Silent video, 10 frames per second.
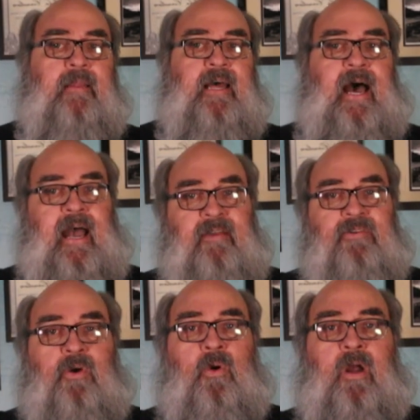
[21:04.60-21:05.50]
the heist
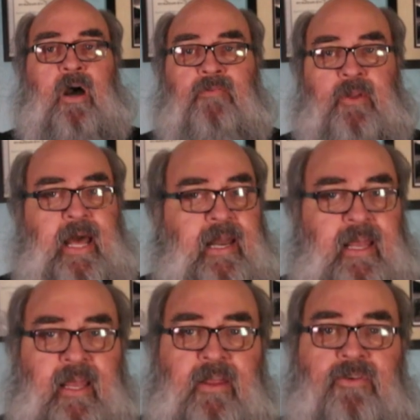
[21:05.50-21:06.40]
going off without a
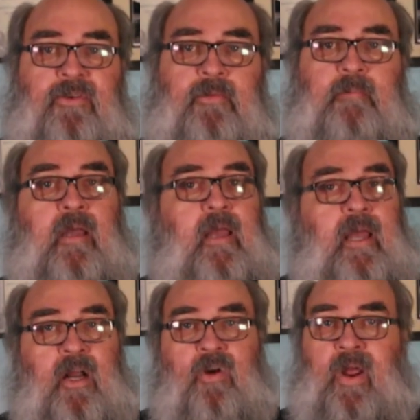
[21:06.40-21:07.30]
hitch.
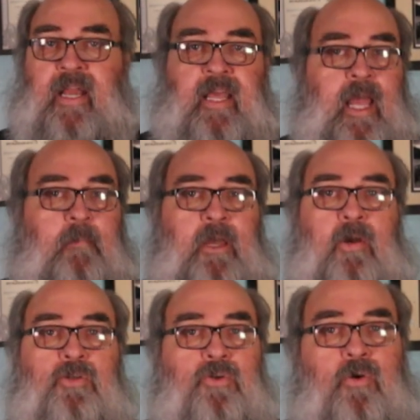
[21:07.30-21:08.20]
In a great cameo,
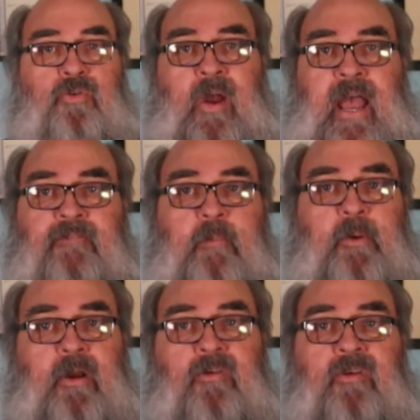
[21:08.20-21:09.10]
George Raft
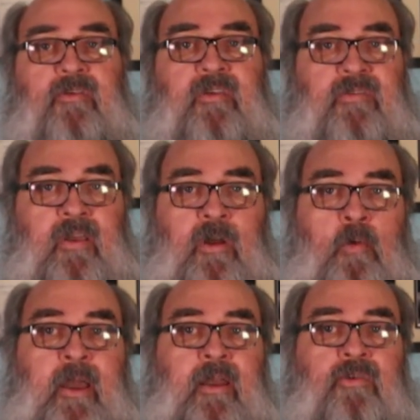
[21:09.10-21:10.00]
appears as casino
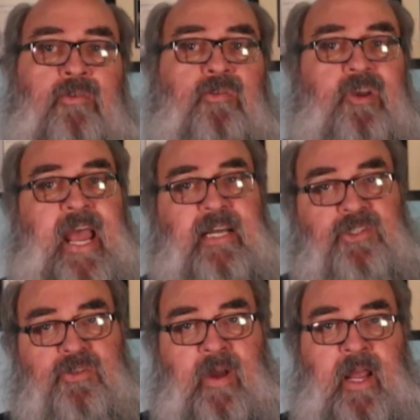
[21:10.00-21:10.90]
manager Jack
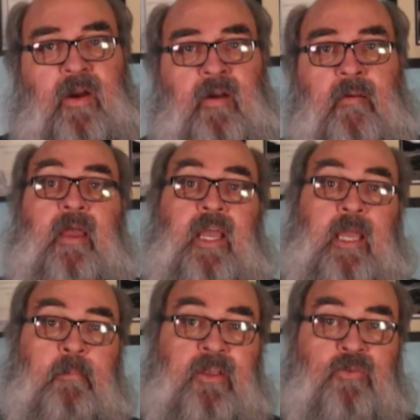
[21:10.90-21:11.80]
Strager, he
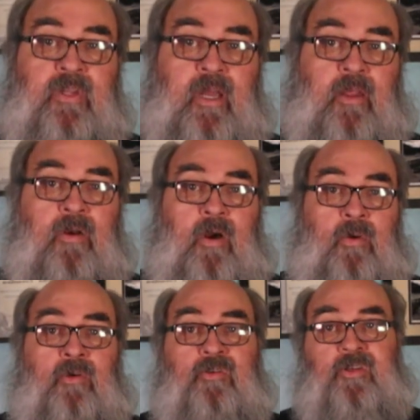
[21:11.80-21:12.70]
meets with the other
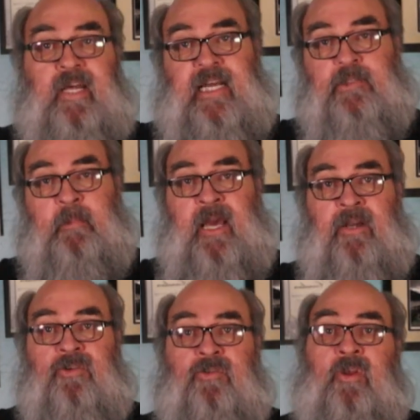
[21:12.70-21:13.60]
owners slash
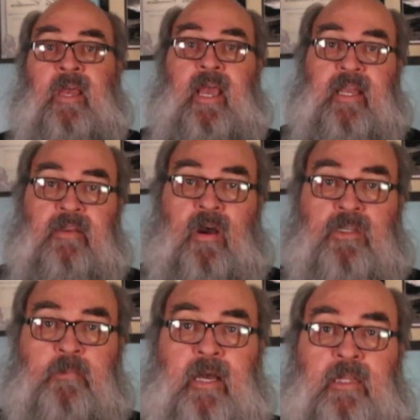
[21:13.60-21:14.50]
managers and
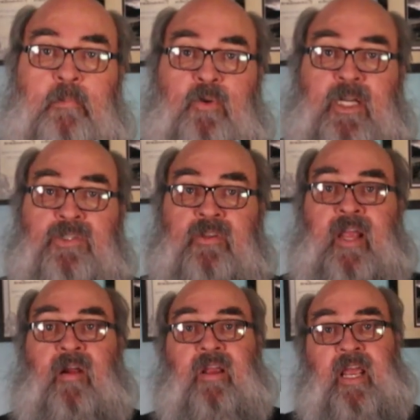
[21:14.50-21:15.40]
talks about the pressure they
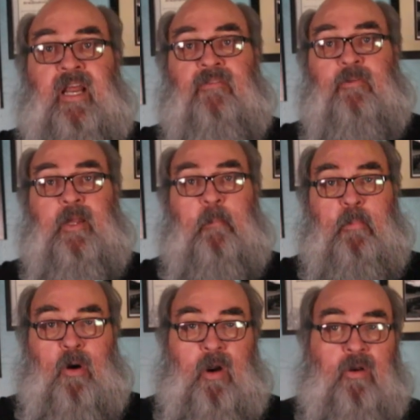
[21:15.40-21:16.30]
are getting from their
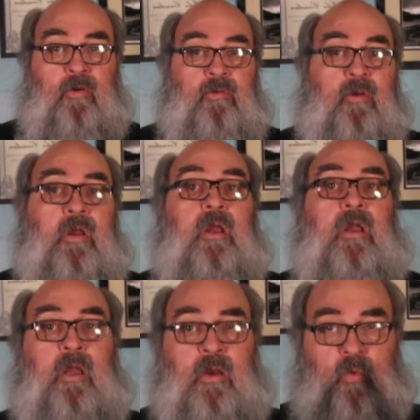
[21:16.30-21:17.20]
partners.
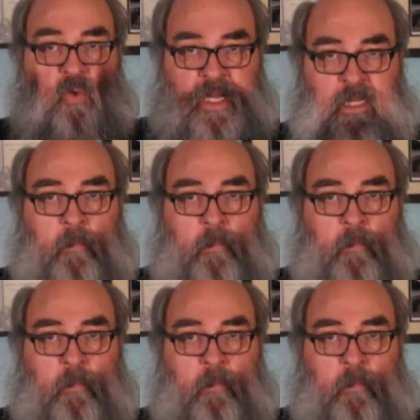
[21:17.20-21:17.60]
Read the